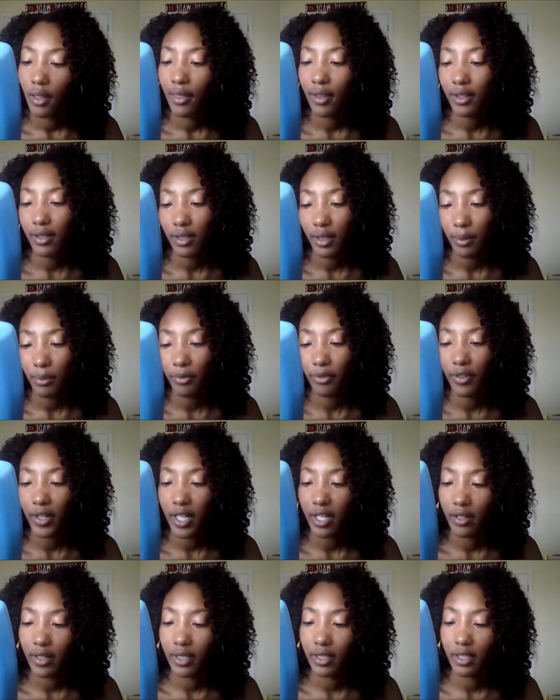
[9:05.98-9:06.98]
There's some
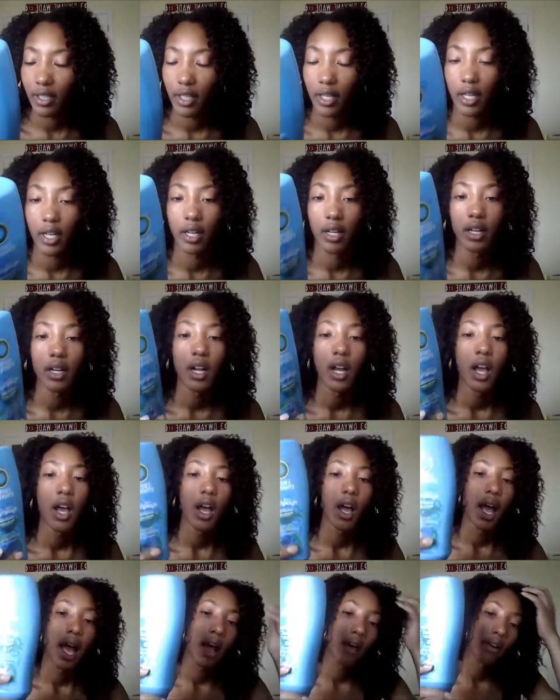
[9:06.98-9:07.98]
fragrance in here.
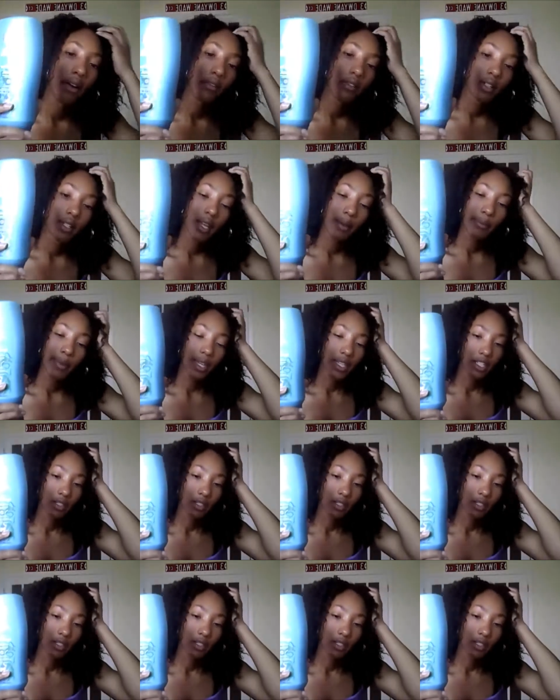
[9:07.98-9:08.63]
However, let me